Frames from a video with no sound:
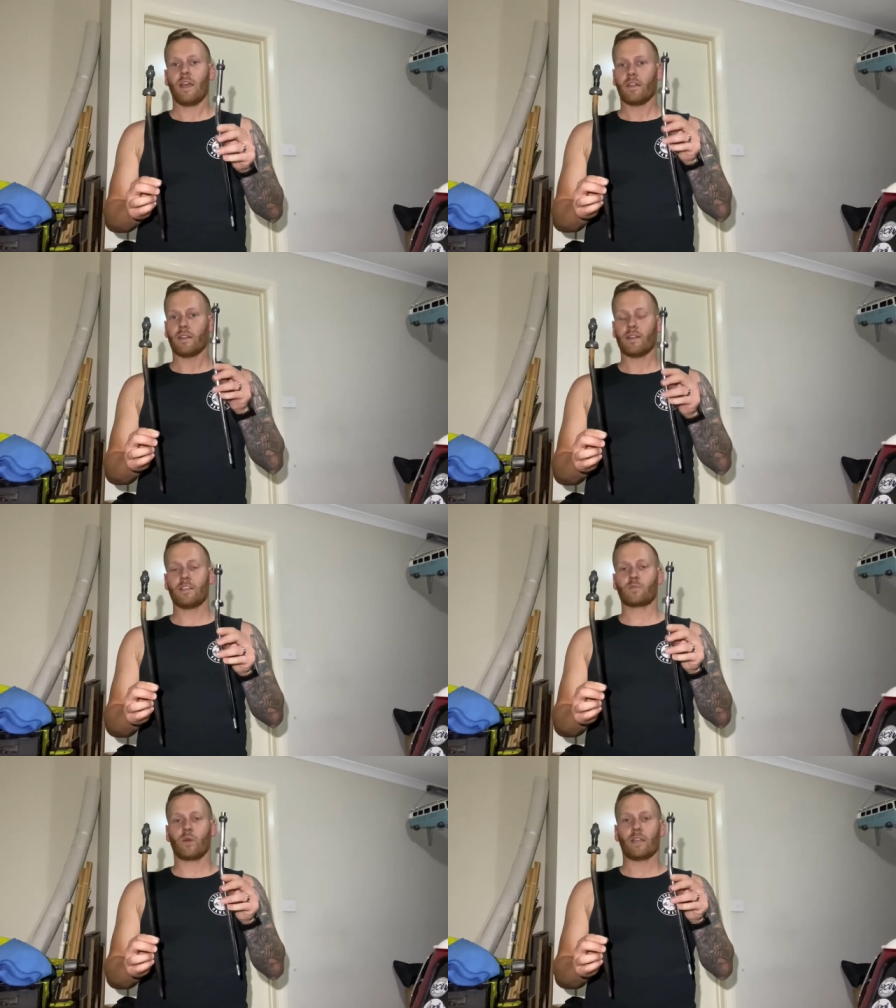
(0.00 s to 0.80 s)

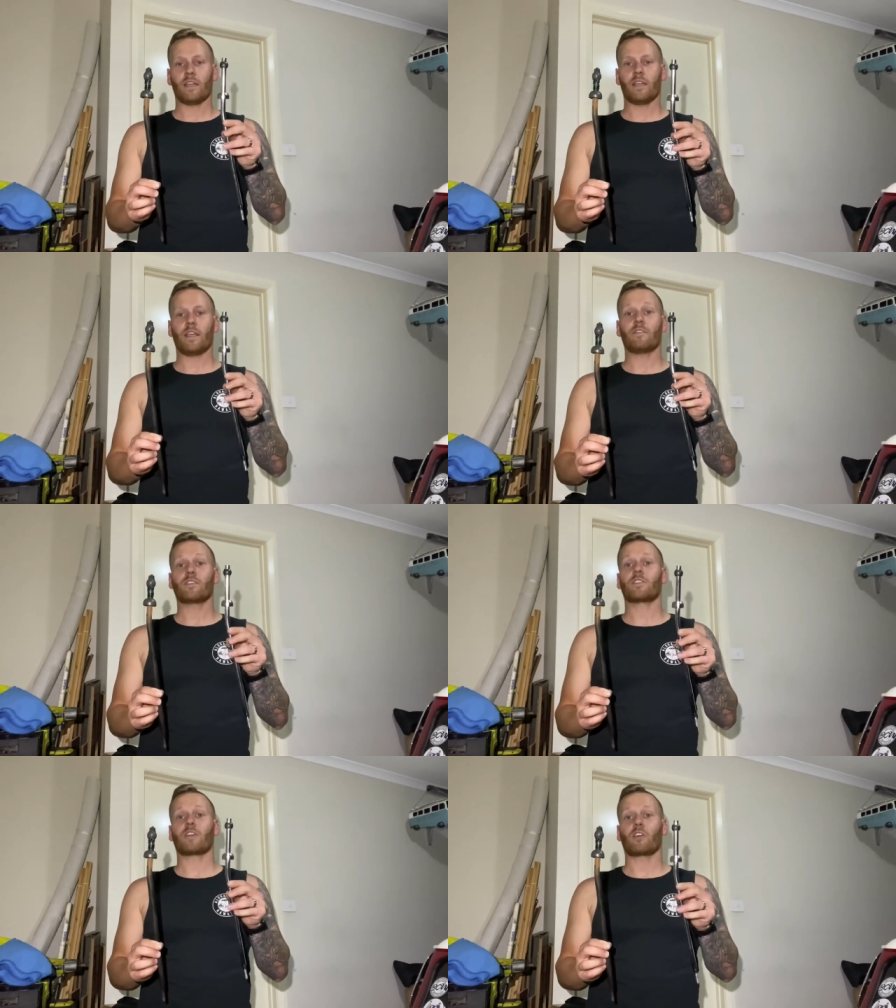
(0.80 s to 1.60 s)
This one here gives
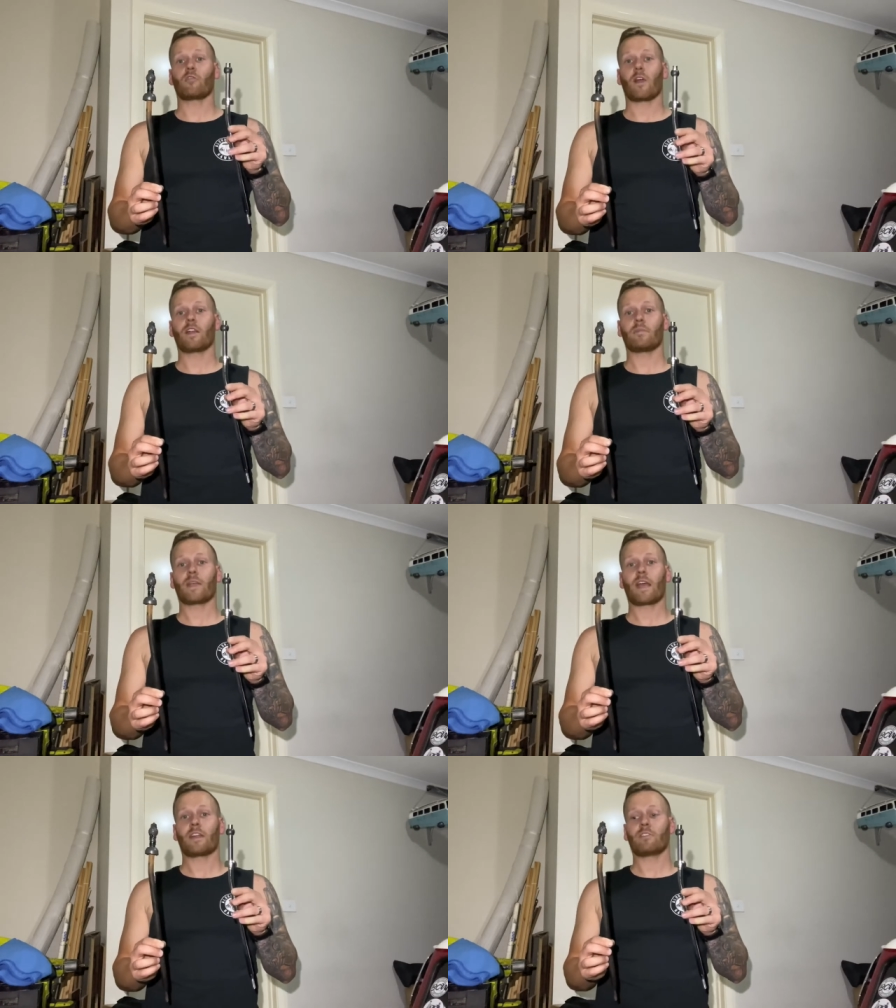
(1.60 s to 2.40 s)
us a greater
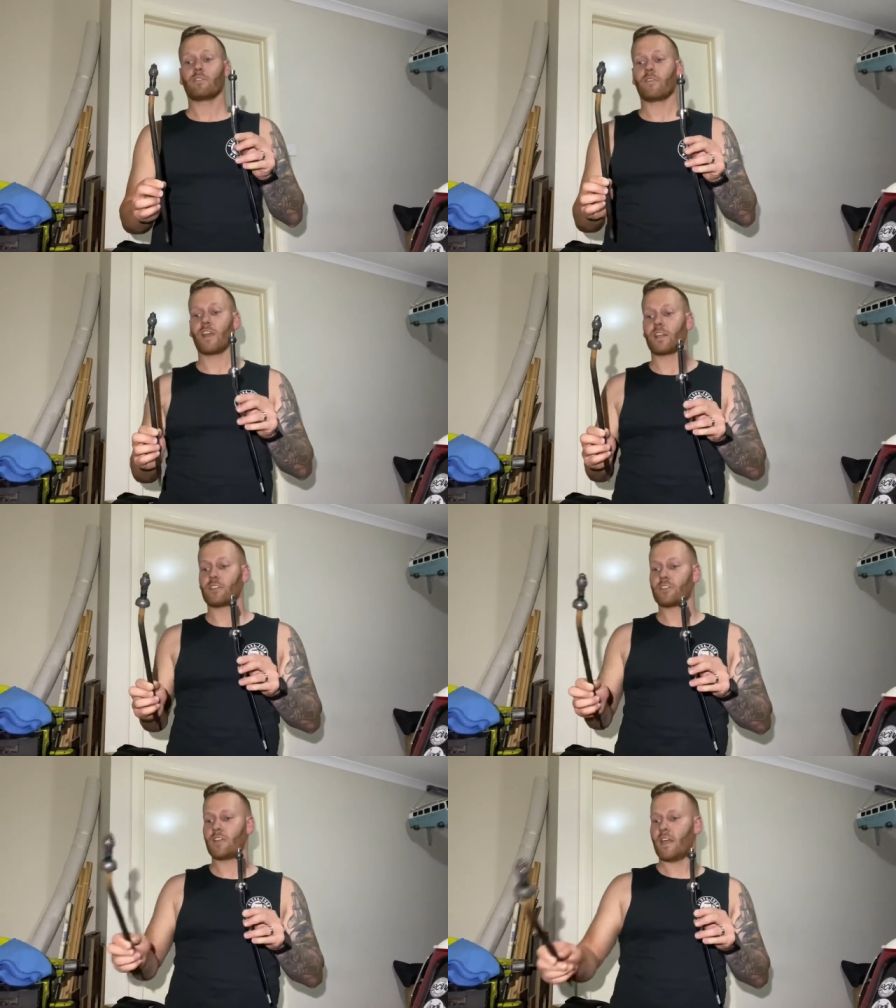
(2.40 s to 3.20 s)
mechanical
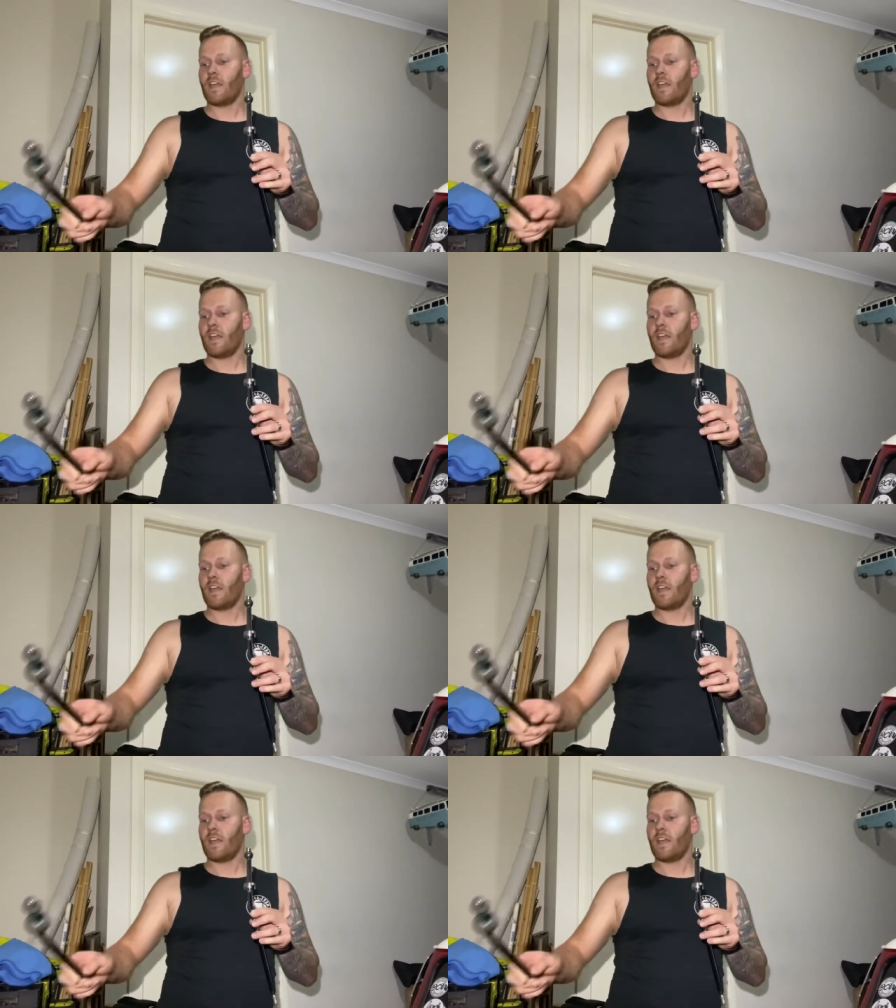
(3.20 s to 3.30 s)
advantage.